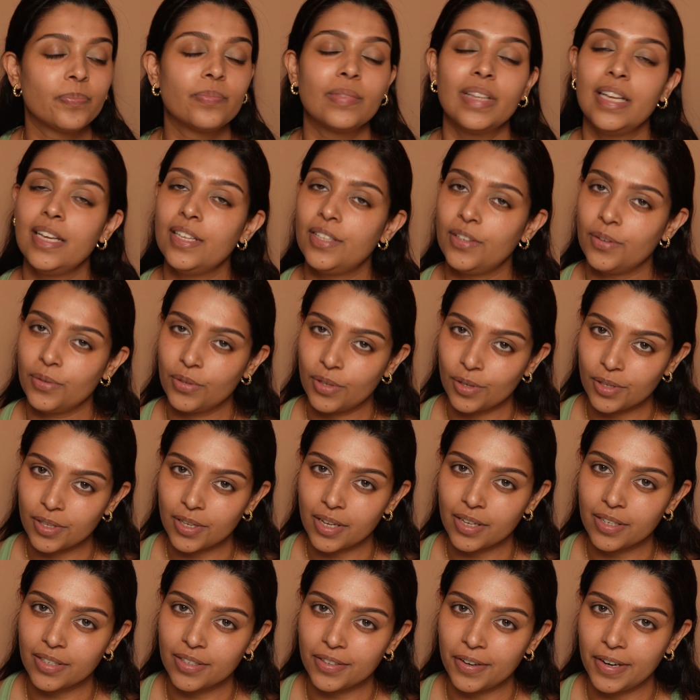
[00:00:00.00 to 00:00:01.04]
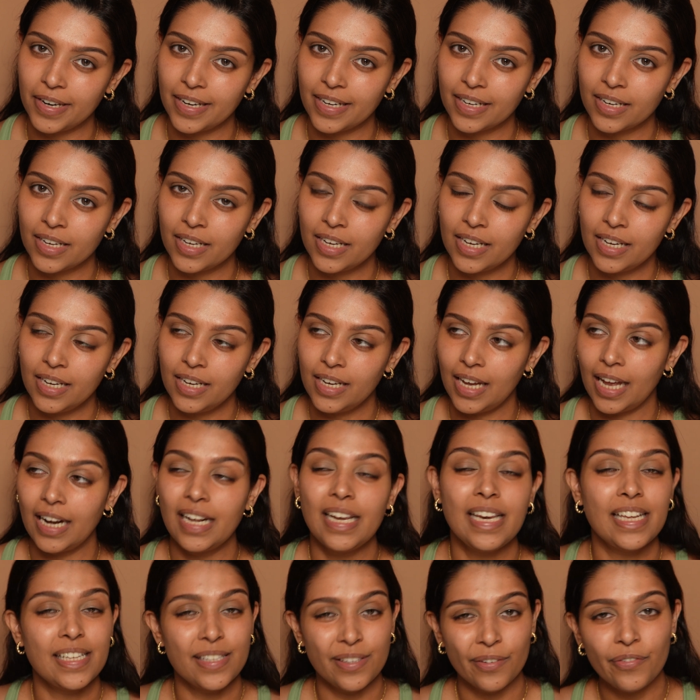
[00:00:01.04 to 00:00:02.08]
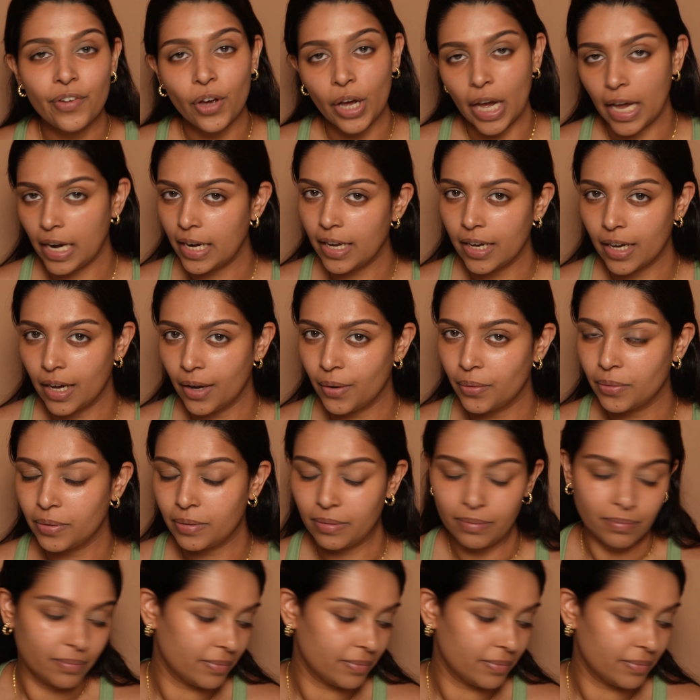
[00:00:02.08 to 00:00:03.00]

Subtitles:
please use your sunscreen. At least if you're heading out.